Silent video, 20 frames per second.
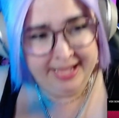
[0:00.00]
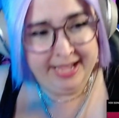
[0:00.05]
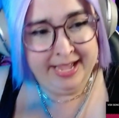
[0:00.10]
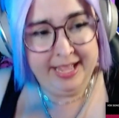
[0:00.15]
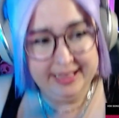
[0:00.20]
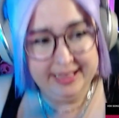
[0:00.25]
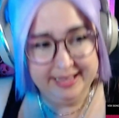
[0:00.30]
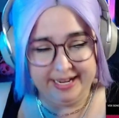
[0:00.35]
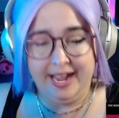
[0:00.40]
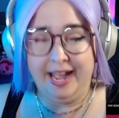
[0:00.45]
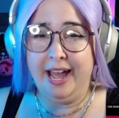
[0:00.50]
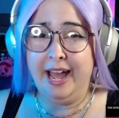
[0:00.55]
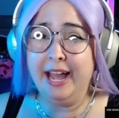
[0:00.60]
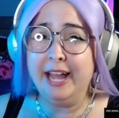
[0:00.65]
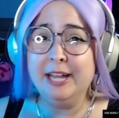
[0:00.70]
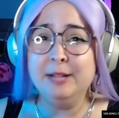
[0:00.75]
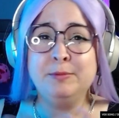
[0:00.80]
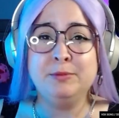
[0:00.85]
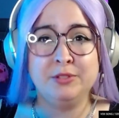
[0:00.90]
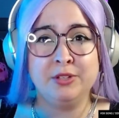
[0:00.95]
like a
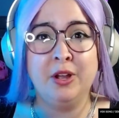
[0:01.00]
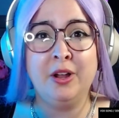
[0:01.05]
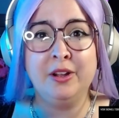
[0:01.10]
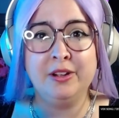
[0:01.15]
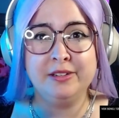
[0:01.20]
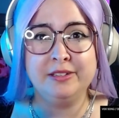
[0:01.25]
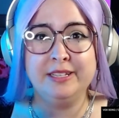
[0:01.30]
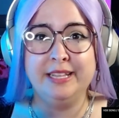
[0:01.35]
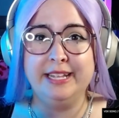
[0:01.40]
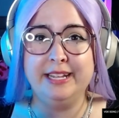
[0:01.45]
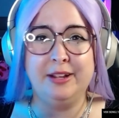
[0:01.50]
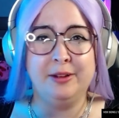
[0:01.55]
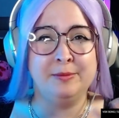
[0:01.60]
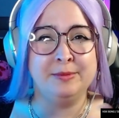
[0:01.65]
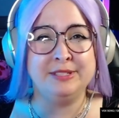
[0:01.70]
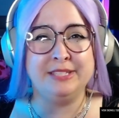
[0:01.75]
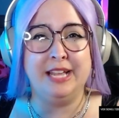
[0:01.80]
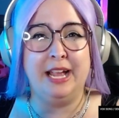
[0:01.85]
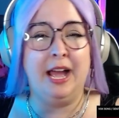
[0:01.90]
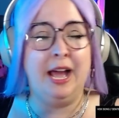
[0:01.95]
hype song, like
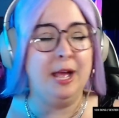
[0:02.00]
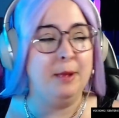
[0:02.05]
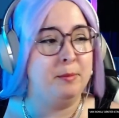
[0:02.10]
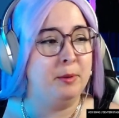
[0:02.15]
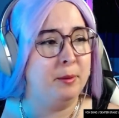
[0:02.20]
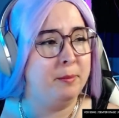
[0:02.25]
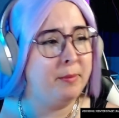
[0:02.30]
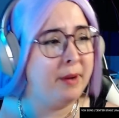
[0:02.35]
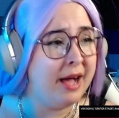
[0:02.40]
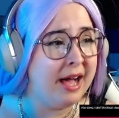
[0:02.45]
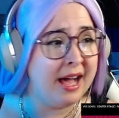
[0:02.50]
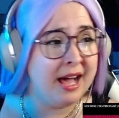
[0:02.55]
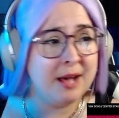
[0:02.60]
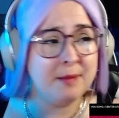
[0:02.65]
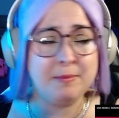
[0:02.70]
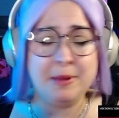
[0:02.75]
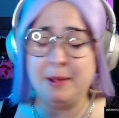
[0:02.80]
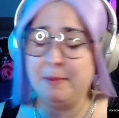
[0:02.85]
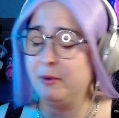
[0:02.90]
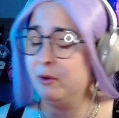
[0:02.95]
almost like a hyper
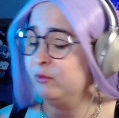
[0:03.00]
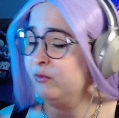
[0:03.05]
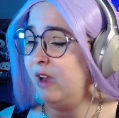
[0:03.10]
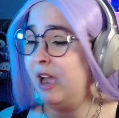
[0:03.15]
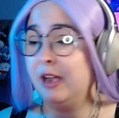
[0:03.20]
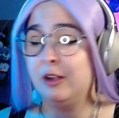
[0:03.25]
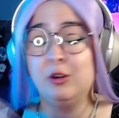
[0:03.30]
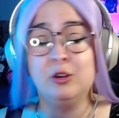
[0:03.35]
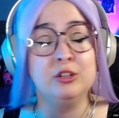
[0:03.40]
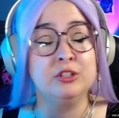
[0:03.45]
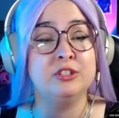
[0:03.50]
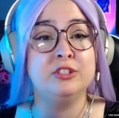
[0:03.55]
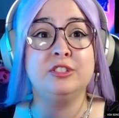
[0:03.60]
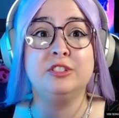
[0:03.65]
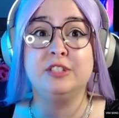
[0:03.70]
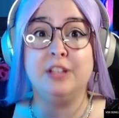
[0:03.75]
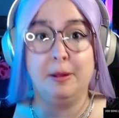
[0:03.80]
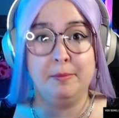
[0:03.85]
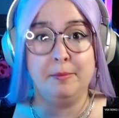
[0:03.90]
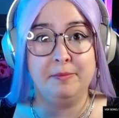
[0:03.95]
pop, hyper rock or
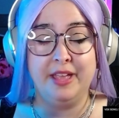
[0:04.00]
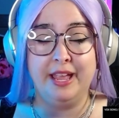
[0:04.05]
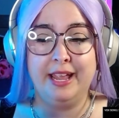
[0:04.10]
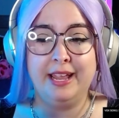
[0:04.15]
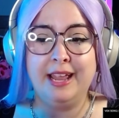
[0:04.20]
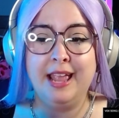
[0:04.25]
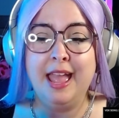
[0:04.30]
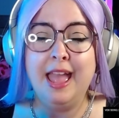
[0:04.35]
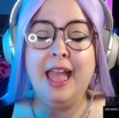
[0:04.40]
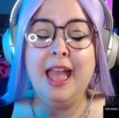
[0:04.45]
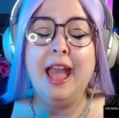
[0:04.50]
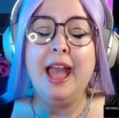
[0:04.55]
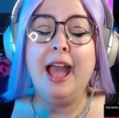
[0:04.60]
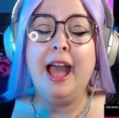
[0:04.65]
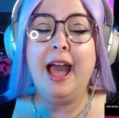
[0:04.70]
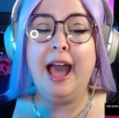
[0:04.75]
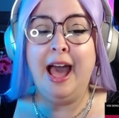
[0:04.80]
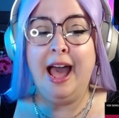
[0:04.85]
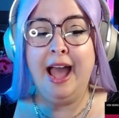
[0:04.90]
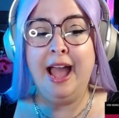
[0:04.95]
something.
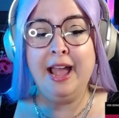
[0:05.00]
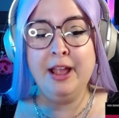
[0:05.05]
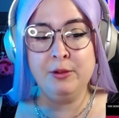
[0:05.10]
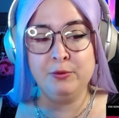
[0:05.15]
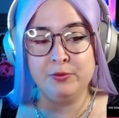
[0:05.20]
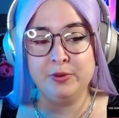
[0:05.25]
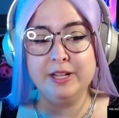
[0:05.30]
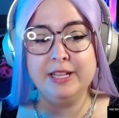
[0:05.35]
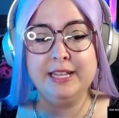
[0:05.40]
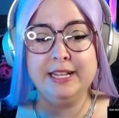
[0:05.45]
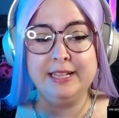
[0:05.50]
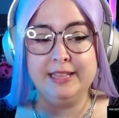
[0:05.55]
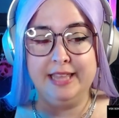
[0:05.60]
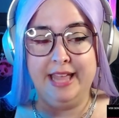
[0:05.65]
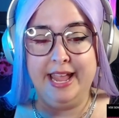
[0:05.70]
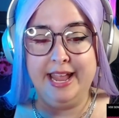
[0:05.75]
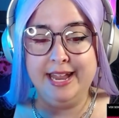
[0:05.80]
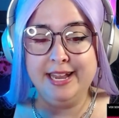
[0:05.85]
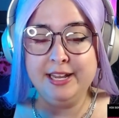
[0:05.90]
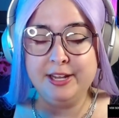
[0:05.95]
I really
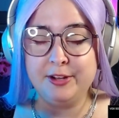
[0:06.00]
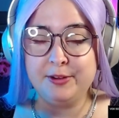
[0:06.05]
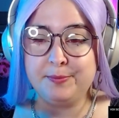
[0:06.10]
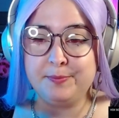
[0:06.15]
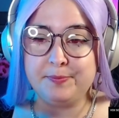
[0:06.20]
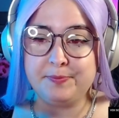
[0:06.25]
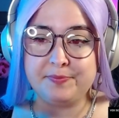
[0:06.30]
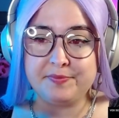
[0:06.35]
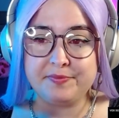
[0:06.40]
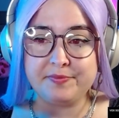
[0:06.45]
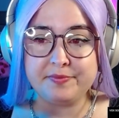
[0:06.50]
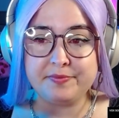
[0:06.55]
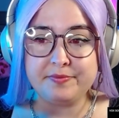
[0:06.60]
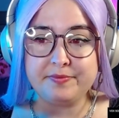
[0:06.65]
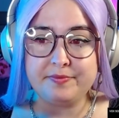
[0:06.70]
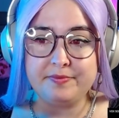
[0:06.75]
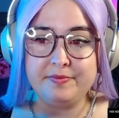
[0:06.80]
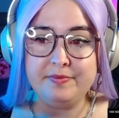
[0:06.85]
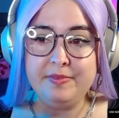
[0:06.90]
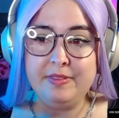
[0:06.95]
like
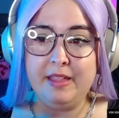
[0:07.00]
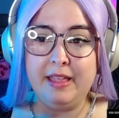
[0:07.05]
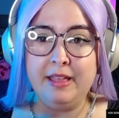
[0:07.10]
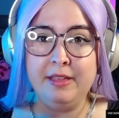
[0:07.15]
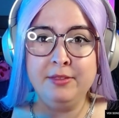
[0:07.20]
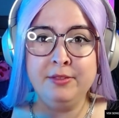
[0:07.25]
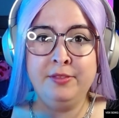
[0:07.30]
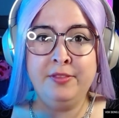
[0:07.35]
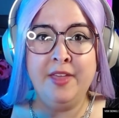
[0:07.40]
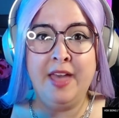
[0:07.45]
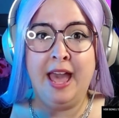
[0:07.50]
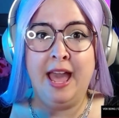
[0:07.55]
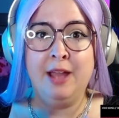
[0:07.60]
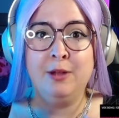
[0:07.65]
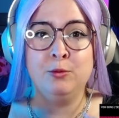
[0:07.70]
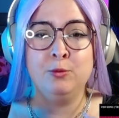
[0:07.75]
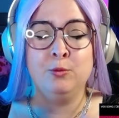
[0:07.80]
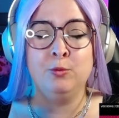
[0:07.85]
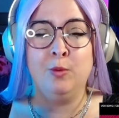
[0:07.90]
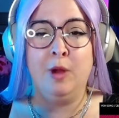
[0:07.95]

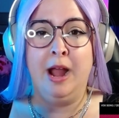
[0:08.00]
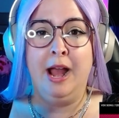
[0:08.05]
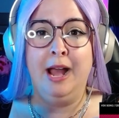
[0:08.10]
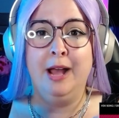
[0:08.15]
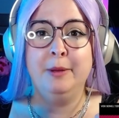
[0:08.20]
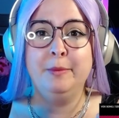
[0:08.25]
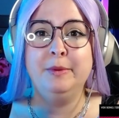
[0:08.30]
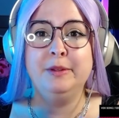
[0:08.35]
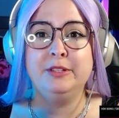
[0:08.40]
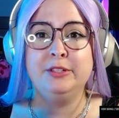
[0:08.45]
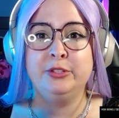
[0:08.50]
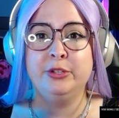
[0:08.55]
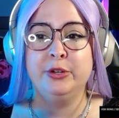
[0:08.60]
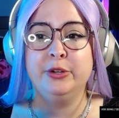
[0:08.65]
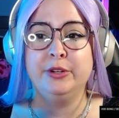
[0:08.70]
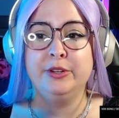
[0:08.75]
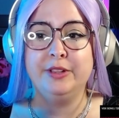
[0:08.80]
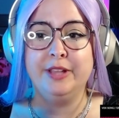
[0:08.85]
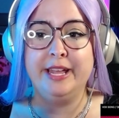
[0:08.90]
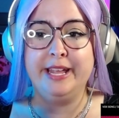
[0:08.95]
that Rob
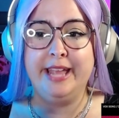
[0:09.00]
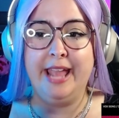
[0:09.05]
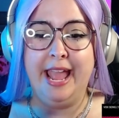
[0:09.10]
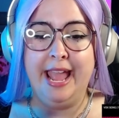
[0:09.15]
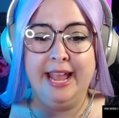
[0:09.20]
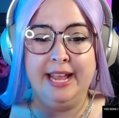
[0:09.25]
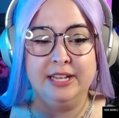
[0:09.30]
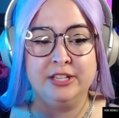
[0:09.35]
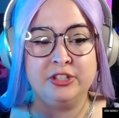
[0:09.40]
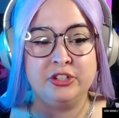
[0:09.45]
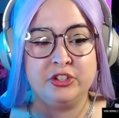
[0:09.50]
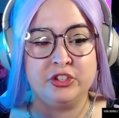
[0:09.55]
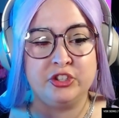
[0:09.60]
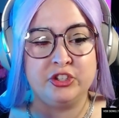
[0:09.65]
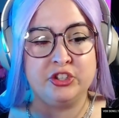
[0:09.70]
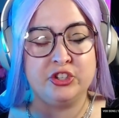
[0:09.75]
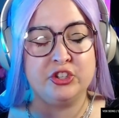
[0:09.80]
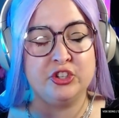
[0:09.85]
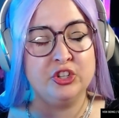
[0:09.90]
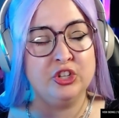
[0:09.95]
took like a
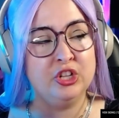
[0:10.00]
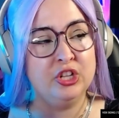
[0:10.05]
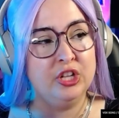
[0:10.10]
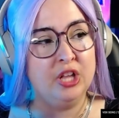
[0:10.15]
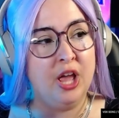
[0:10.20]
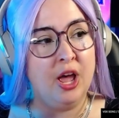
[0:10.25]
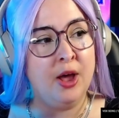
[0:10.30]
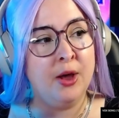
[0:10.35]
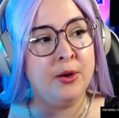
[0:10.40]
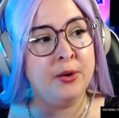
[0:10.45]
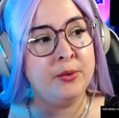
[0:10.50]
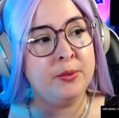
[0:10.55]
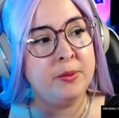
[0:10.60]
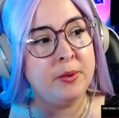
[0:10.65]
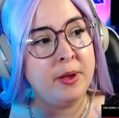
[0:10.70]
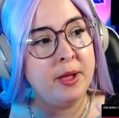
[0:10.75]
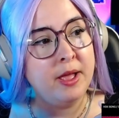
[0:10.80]
slow